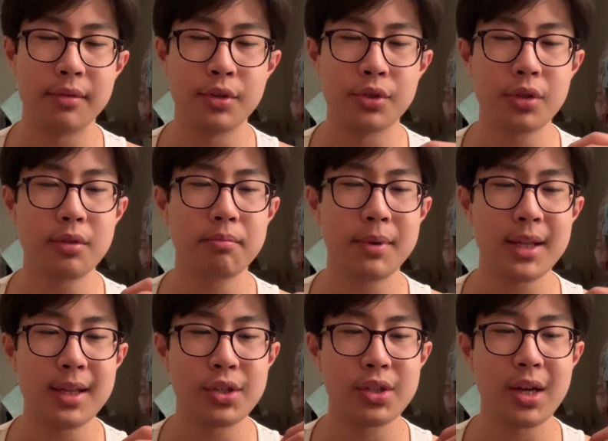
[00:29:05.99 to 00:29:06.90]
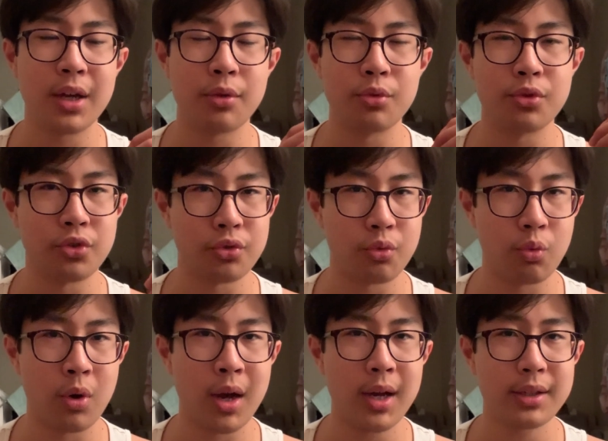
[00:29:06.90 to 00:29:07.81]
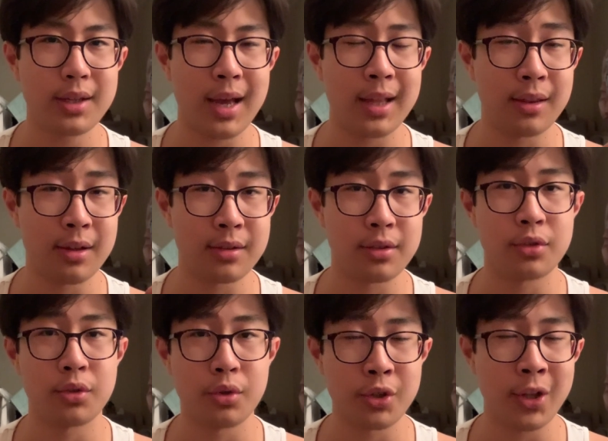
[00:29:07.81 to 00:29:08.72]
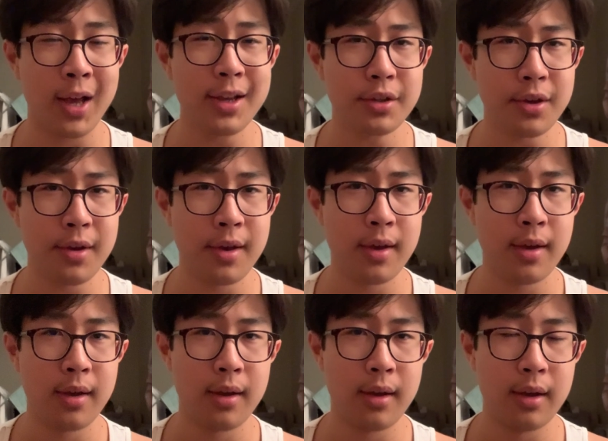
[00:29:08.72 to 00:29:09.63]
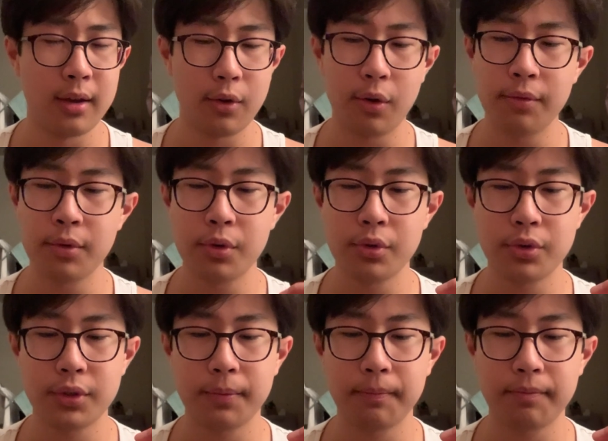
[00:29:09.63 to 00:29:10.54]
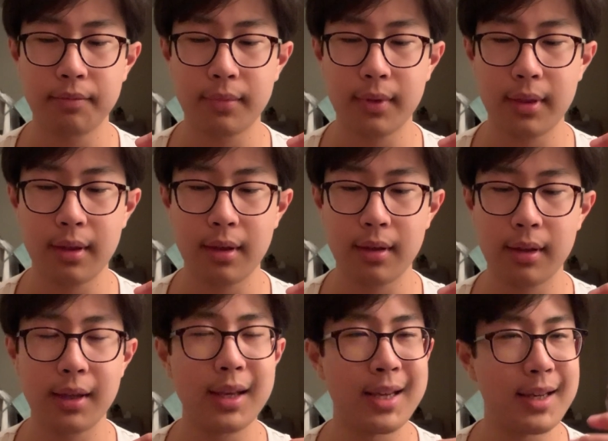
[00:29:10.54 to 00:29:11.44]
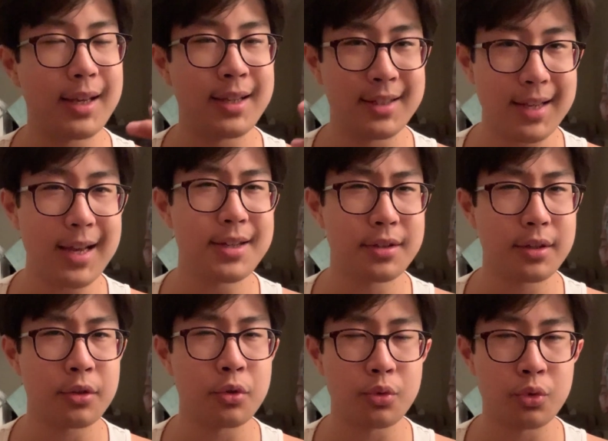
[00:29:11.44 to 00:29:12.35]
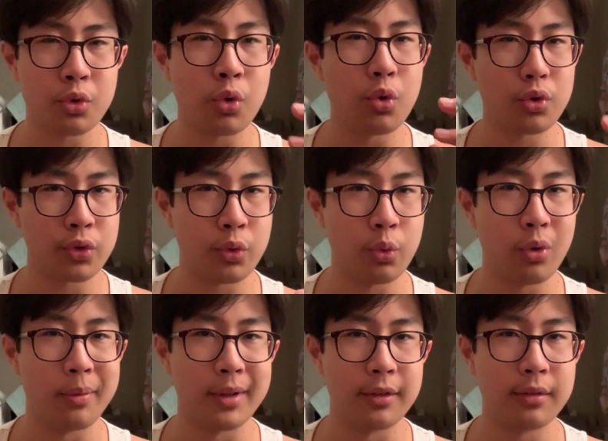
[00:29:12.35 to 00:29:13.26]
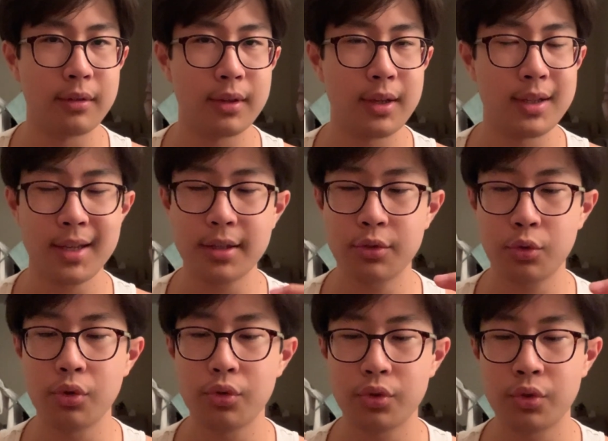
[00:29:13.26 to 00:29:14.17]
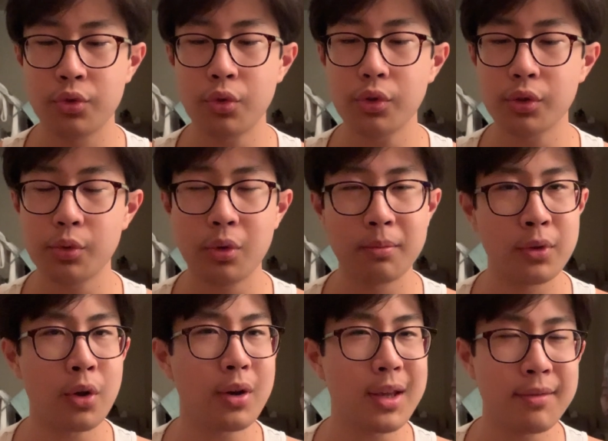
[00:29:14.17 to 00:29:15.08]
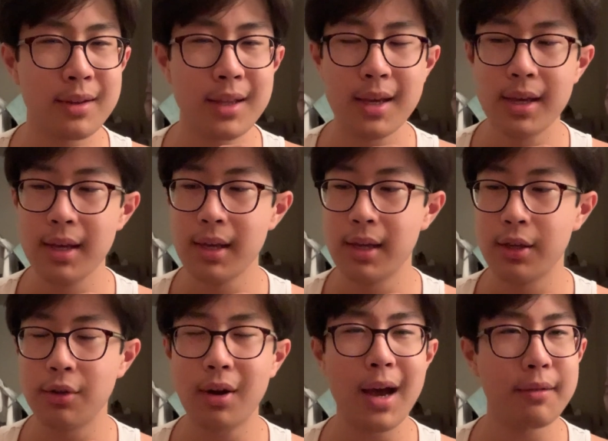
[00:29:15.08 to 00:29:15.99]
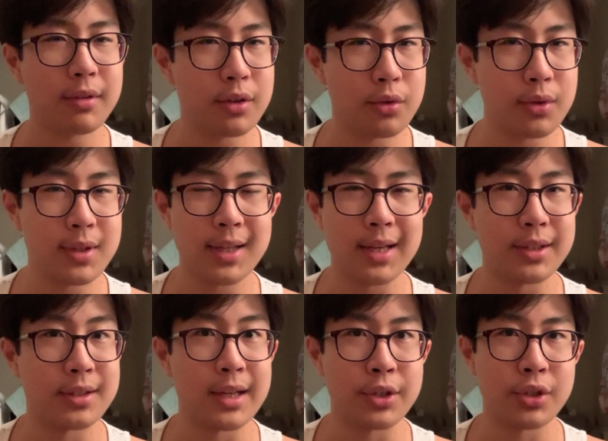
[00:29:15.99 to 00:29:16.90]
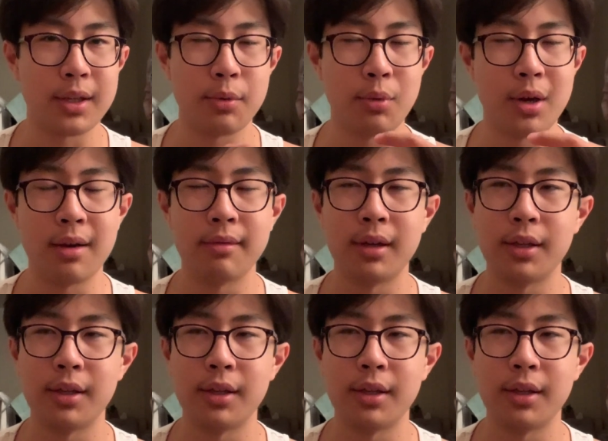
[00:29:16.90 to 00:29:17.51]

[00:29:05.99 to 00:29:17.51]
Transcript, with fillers: You shouldn't be this guy who just works and doesn't socialize. Of course, he, he says to talk to women. He says to, to talk to women, not even, you don't have to do this like sexually, whatever.